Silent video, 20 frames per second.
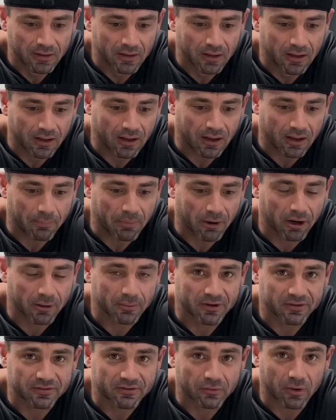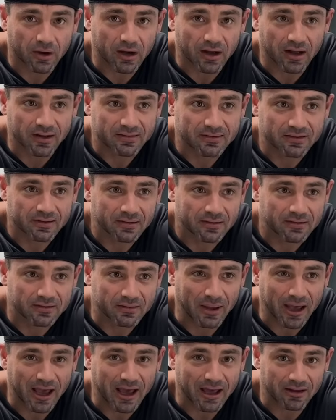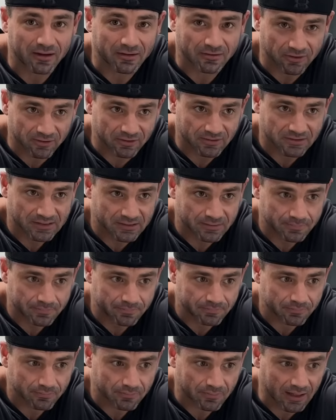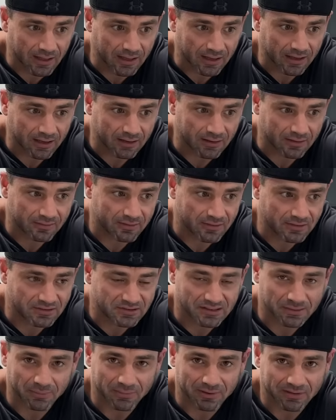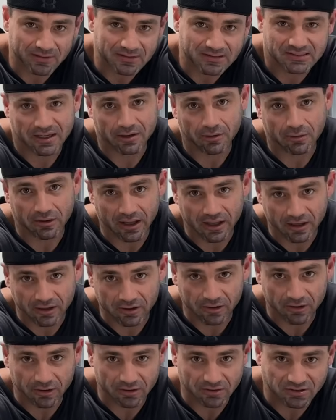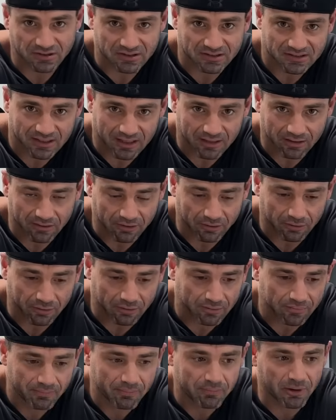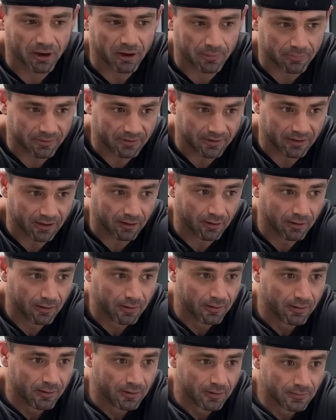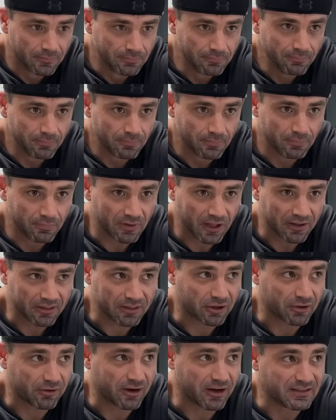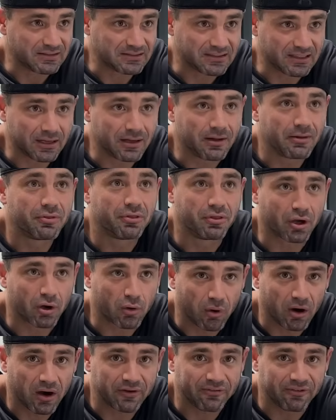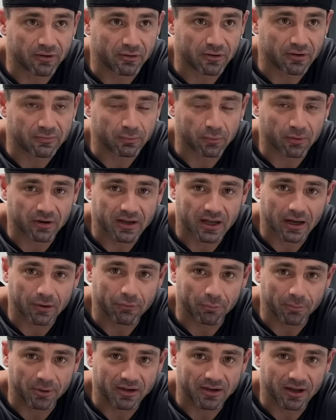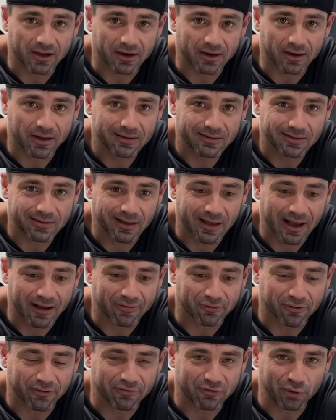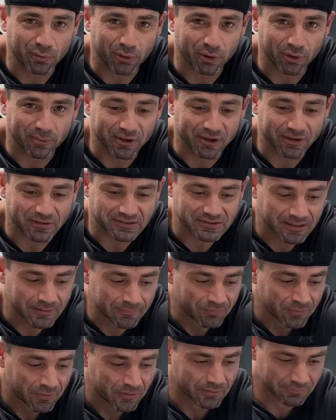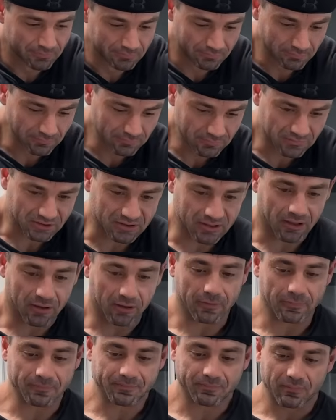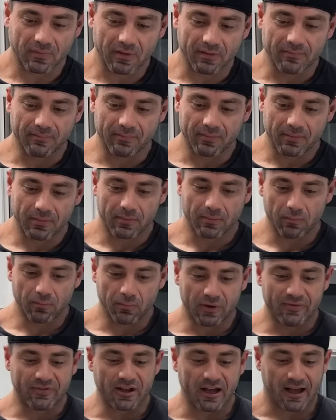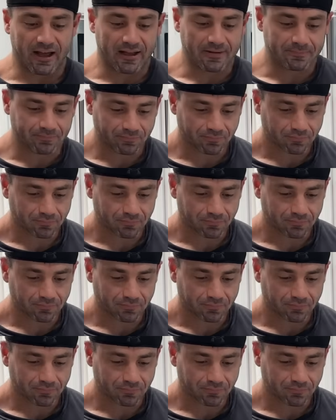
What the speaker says: barbell squats, some adductors, and some single leg curls just to get a little pump in there. Nothing crazy. The quad focus workout will be done after a few more meals. So we've got,